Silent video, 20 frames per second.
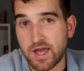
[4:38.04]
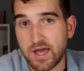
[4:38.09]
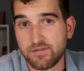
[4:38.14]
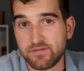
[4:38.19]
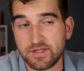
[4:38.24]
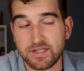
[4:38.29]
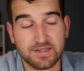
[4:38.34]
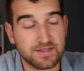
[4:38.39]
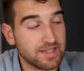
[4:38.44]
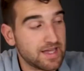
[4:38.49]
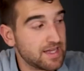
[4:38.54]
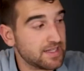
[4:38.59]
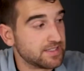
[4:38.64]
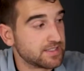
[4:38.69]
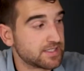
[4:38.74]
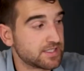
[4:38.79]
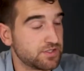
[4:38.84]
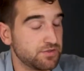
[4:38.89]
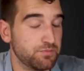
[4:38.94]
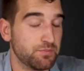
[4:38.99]
heavy
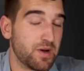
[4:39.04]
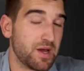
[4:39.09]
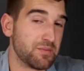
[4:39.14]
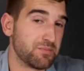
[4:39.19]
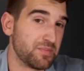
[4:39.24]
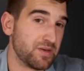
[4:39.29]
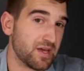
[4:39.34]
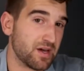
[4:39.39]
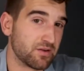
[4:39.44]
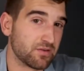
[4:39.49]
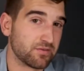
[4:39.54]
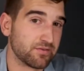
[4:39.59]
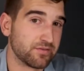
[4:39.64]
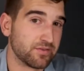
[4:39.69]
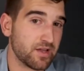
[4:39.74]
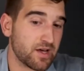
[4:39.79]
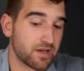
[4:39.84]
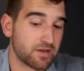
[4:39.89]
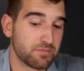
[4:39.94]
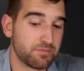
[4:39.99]
lens, you might be out of
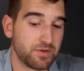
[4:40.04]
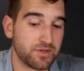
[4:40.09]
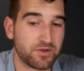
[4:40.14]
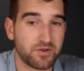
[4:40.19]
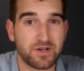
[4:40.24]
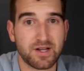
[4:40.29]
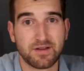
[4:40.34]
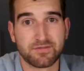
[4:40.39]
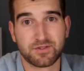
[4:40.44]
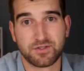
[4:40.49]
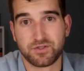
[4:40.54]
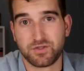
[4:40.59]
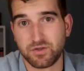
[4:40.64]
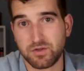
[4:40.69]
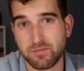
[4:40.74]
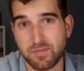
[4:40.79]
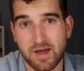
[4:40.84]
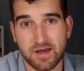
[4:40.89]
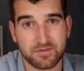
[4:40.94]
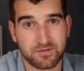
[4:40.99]
luck, but you're gonna have to do
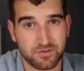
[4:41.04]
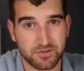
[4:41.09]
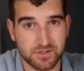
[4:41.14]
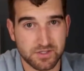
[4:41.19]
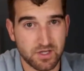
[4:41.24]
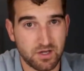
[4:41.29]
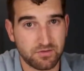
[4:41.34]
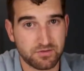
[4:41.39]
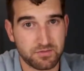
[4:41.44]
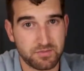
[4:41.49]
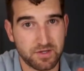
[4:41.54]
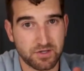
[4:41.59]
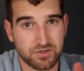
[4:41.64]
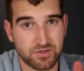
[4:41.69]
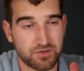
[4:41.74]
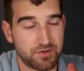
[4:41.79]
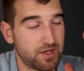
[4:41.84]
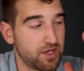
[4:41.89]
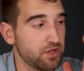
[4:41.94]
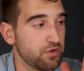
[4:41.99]
the math yourself to make
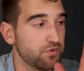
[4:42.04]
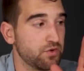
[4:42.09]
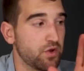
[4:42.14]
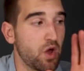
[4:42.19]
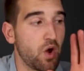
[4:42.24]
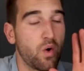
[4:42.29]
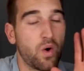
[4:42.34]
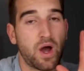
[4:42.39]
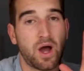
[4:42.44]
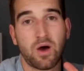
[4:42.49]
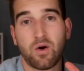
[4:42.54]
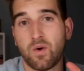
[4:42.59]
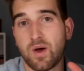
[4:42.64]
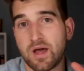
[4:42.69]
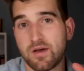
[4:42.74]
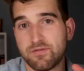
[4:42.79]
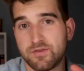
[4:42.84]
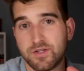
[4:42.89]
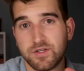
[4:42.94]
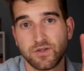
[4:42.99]
sure that you know how
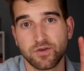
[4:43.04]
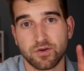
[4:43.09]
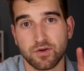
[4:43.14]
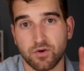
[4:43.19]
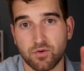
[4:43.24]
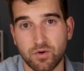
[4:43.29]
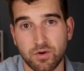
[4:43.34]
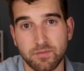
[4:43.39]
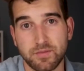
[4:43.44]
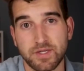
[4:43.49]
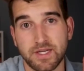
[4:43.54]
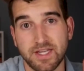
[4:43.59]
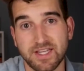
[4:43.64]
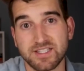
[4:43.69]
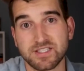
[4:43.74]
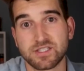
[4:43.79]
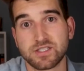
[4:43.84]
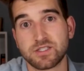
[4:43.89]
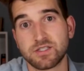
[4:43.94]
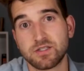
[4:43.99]
heavy your equipment
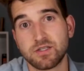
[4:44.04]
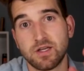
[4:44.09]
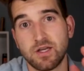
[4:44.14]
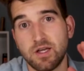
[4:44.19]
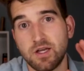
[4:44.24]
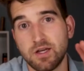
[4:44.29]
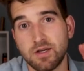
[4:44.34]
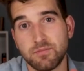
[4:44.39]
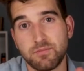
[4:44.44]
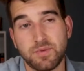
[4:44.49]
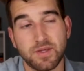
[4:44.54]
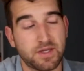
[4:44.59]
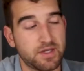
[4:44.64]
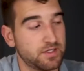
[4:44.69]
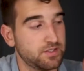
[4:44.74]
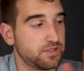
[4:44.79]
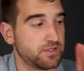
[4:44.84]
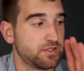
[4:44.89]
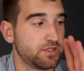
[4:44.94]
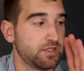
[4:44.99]
is.
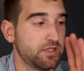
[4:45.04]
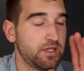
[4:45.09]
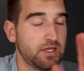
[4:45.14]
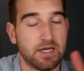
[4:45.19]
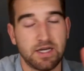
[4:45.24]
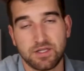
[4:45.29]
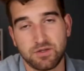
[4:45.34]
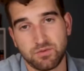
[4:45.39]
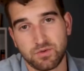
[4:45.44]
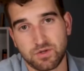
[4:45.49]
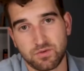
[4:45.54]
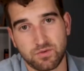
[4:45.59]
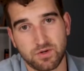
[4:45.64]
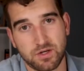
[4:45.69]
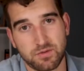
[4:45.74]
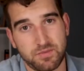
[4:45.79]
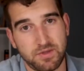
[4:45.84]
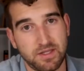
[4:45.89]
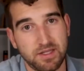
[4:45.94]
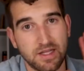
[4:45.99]
Because yeah, you wouldn't
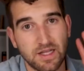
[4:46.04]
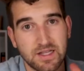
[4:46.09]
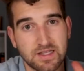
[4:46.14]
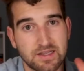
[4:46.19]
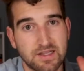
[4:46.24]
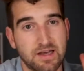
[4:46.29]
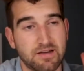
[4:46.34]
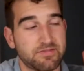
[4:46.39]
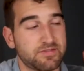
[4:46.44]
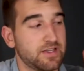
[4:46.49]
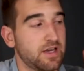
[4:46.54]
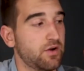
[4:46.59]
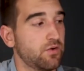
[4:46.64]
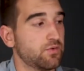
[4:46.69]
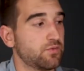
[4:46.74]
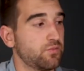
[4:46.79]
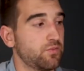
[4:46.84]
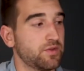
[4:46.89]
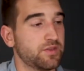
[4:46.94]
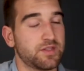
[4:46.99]
want to be left
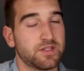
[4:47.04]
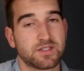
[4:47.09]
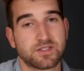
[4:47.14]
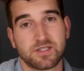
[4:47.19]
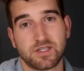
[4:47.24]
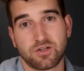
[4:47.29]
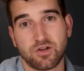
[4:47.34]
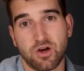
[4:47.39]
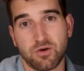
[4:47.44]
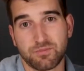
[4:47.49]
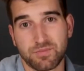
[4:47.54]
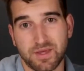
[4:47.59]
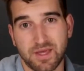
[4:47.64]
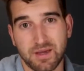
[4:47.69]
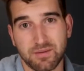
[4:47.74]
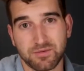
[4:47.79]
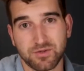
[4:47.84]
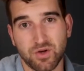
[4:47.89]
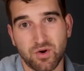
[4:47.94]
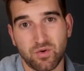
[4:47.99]
out with this thing not being
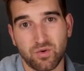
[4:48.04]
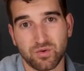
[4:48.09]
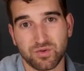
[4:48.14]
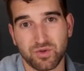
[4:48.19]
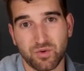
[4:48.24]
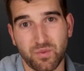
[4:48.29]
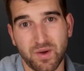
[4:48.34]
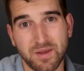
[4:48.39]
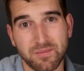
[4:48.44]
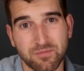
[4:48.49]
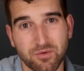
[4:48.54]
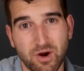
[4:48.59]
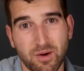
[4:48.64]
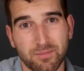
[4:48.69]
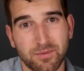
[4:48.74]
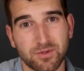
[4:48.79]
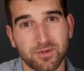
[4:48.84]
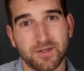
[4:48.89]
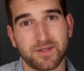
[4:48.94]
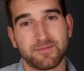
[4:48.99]
able to hold the weight
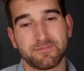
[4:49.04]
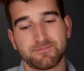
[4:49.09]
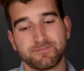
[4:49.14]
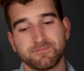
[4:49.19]
properly.